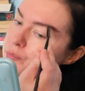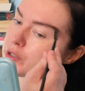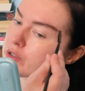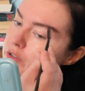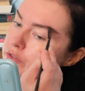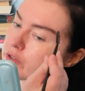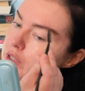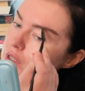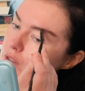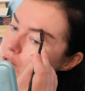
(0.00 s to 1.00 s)
blogs,
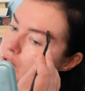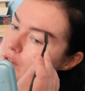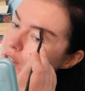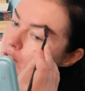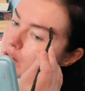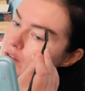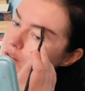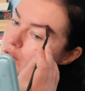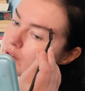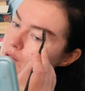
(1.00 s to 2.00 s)

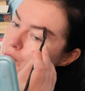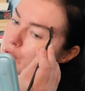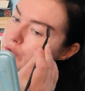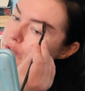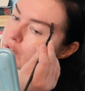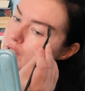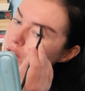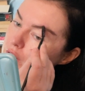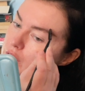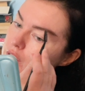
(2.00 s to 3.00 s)
newsletters, Reddit posts,
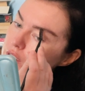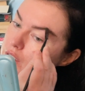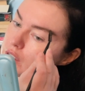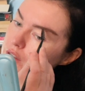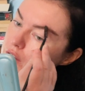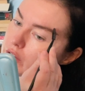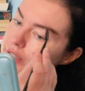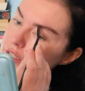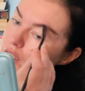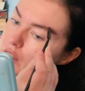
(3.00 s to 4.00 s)
etc.,
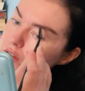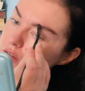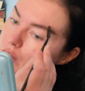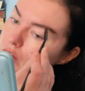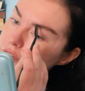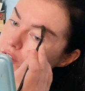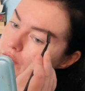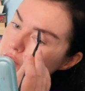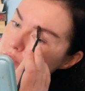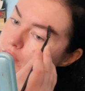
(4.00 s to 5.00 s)
looking at all the
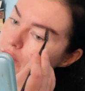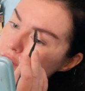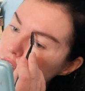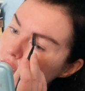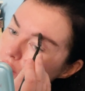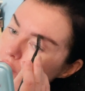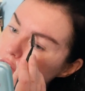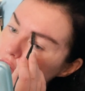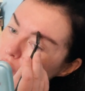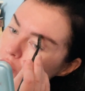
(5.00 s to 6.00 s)
different ways that artists
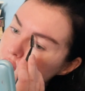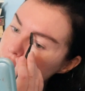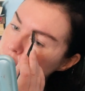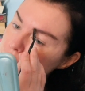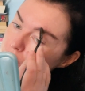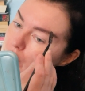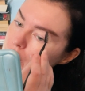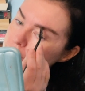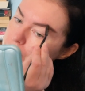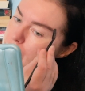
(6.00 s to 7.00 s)
use to
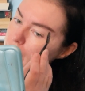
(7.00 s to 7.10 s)
cost